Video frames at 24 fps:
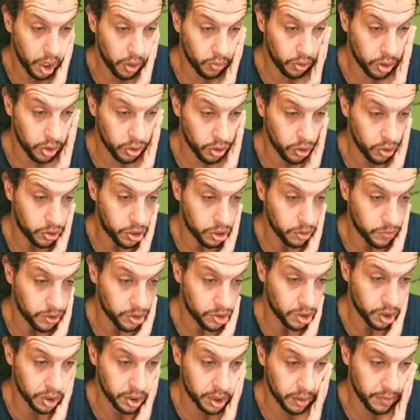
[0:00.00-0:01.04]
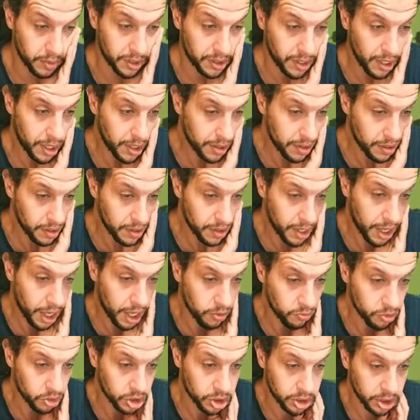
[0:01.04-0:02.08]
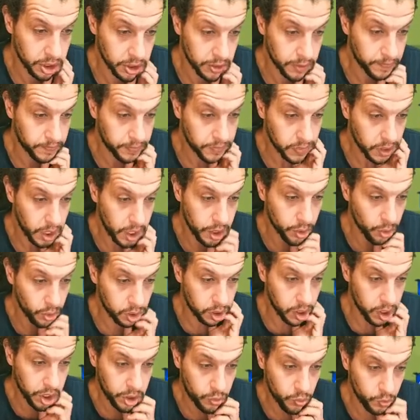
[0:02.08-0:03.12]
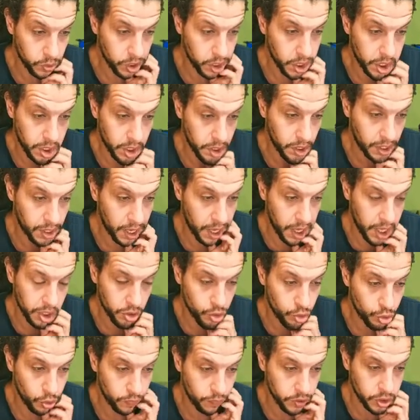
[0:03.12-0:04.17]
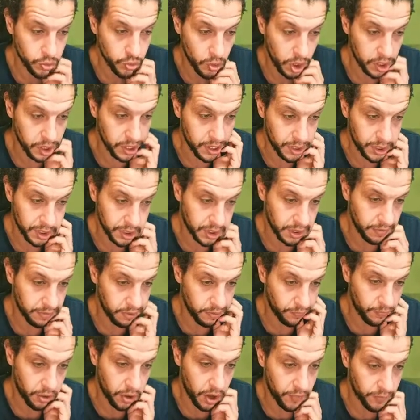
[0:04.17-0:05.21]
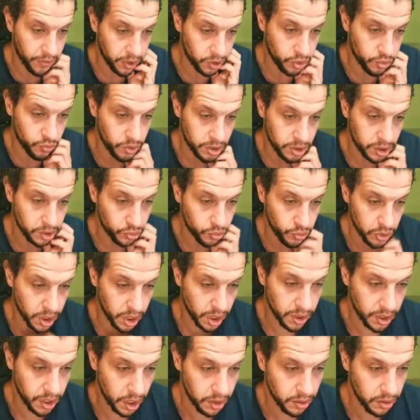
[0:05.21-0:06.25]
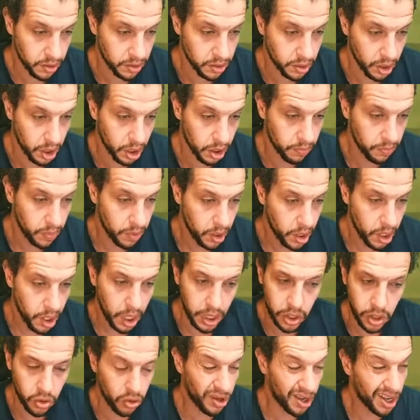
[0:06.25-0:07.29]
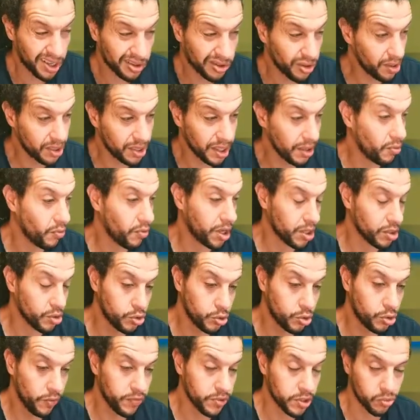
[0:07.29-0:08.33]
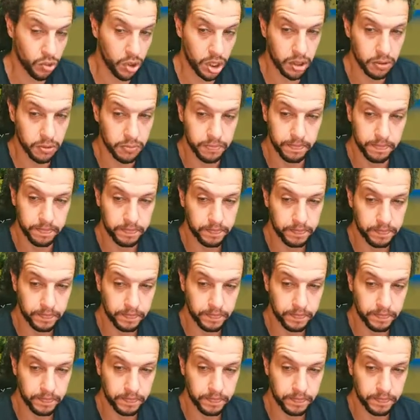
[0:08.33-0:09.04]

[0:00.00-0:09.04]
I won't knock them. It's just the mentality they had was shit. I don't think we can 2 vs 1, 1875 and 2268 this time. No, I don't think we can do 2 vs 1.